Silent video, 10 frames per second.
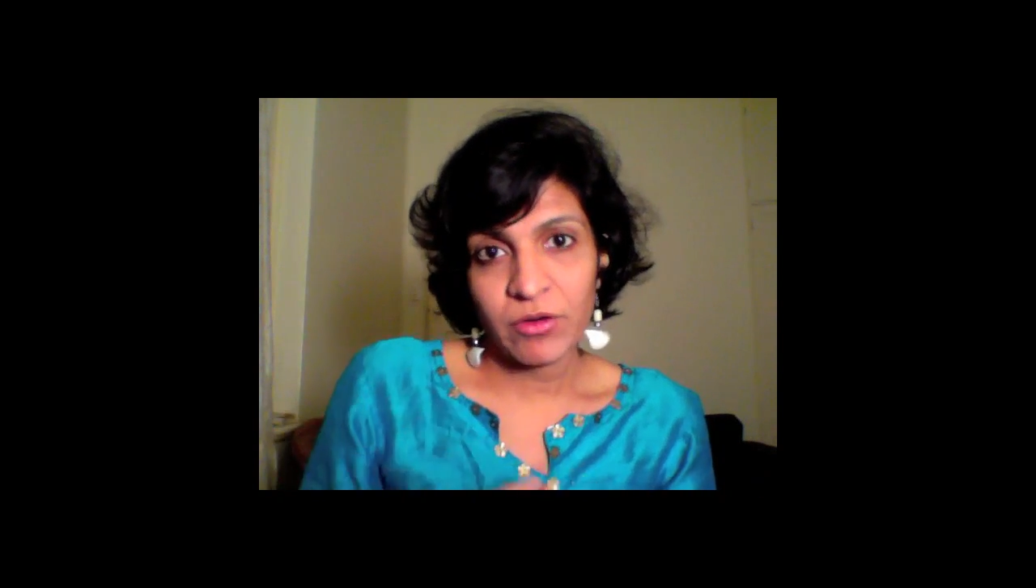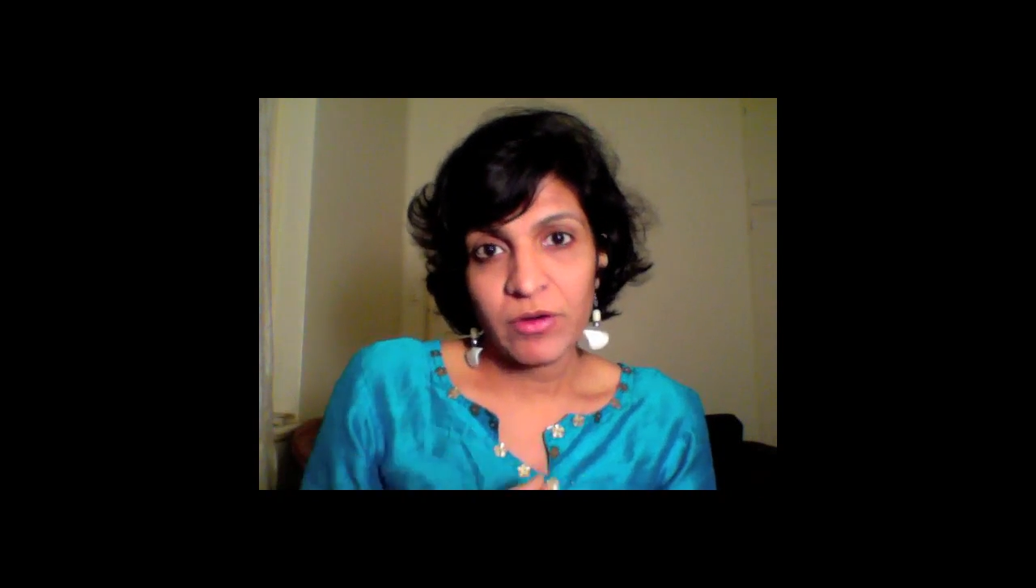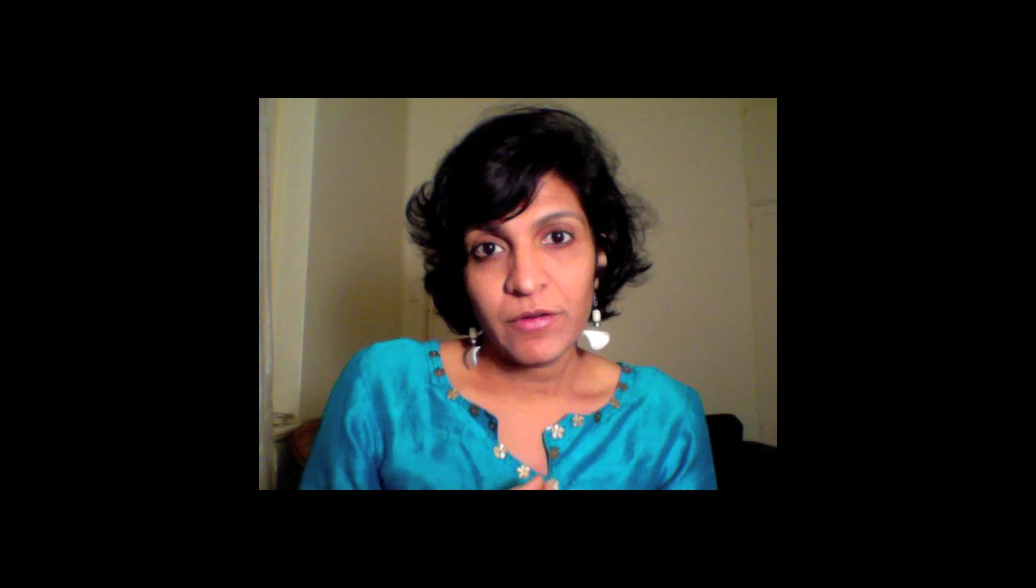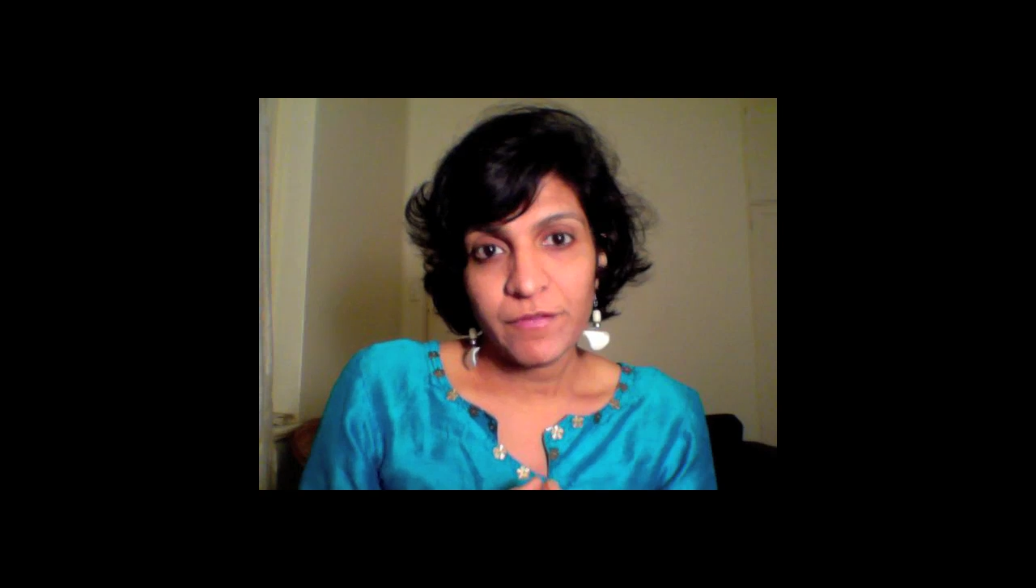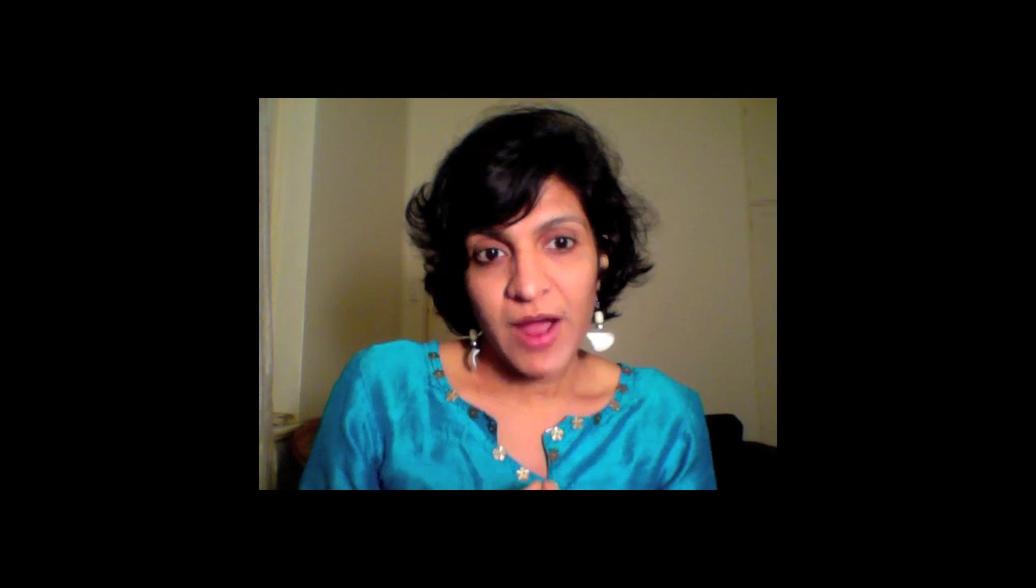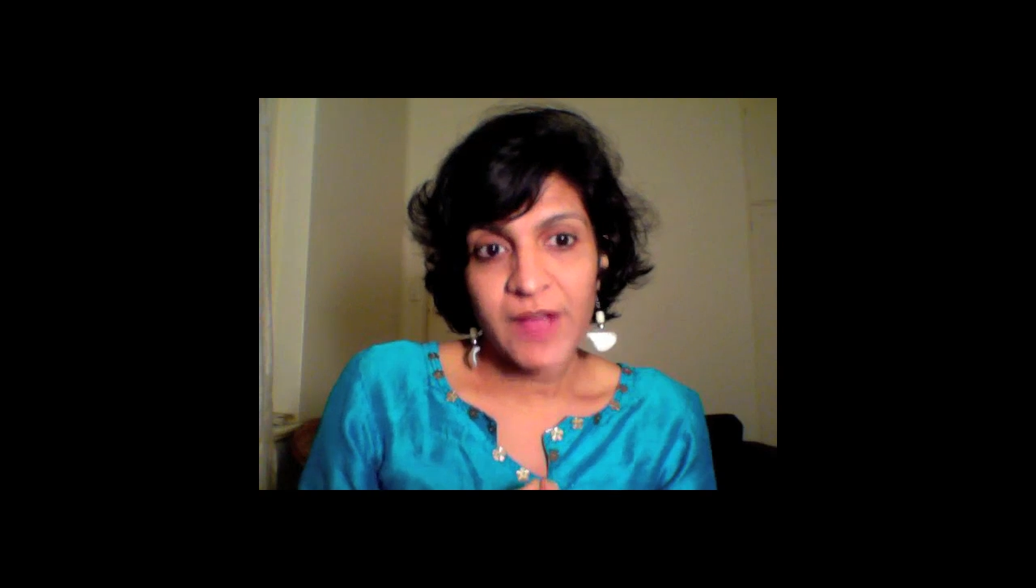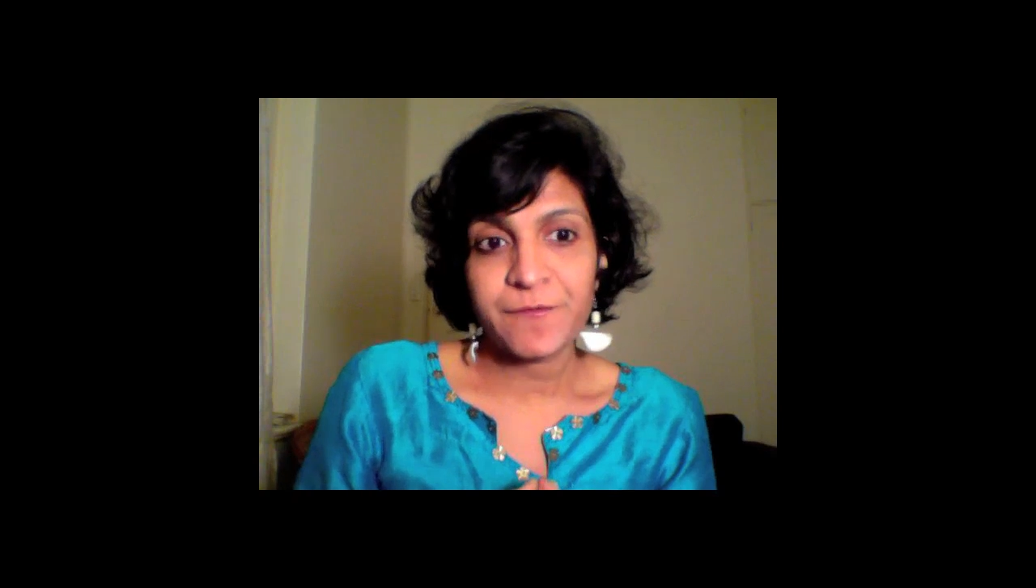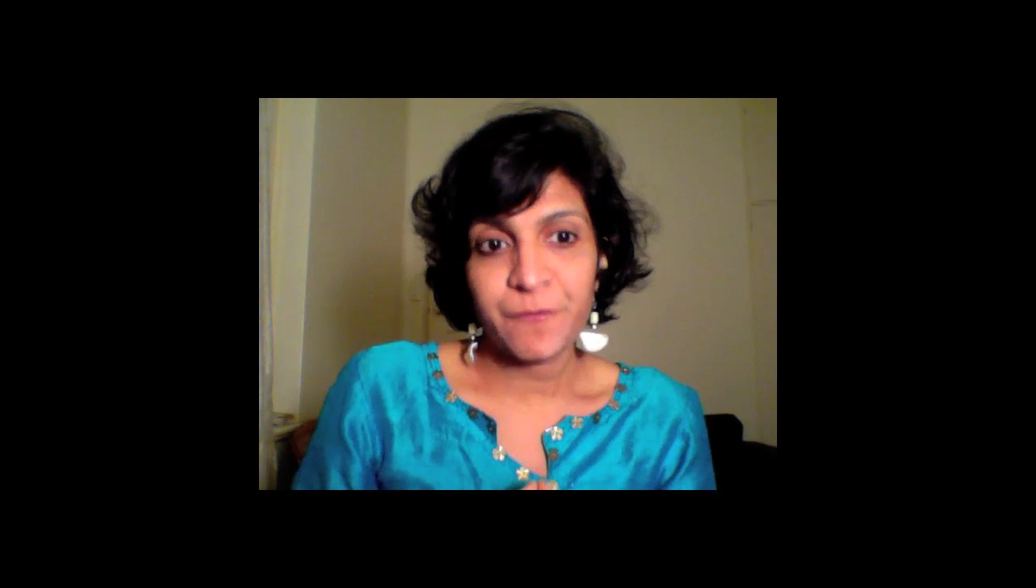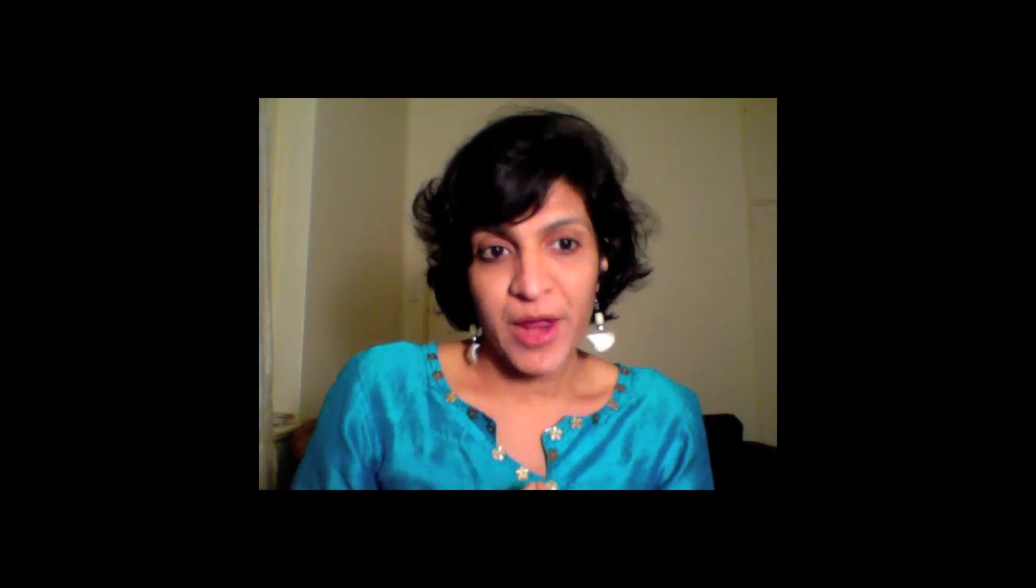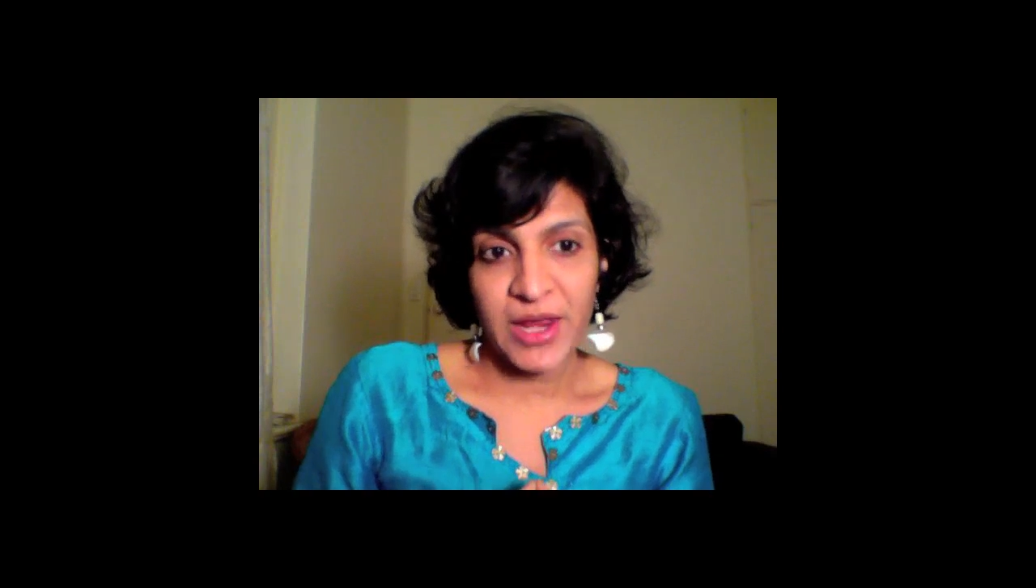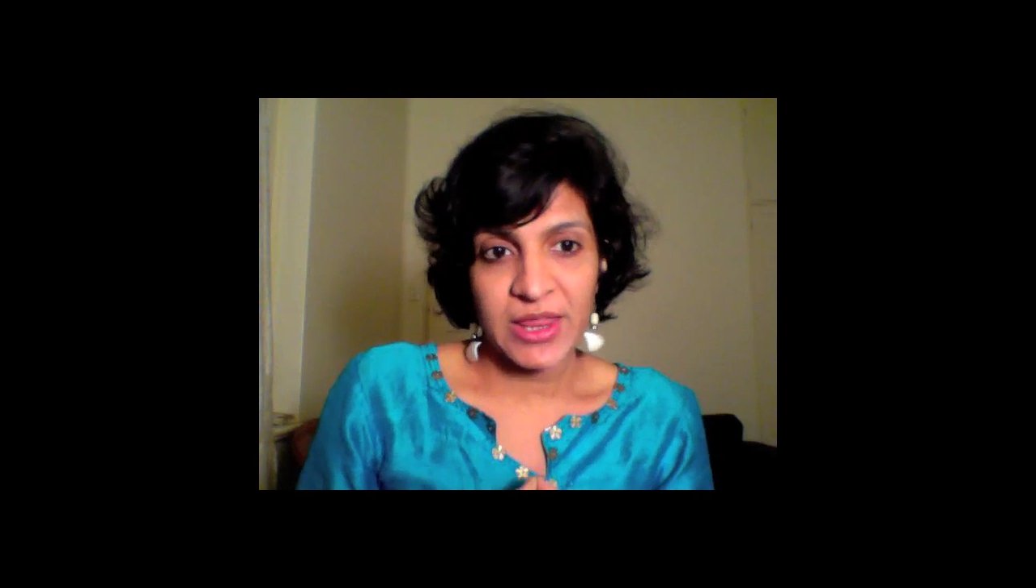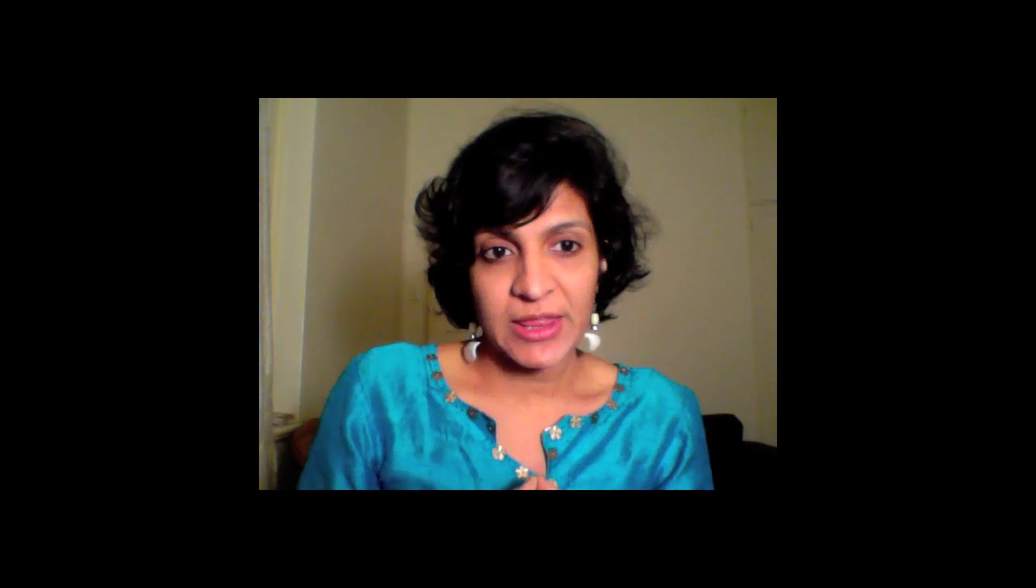5 friends.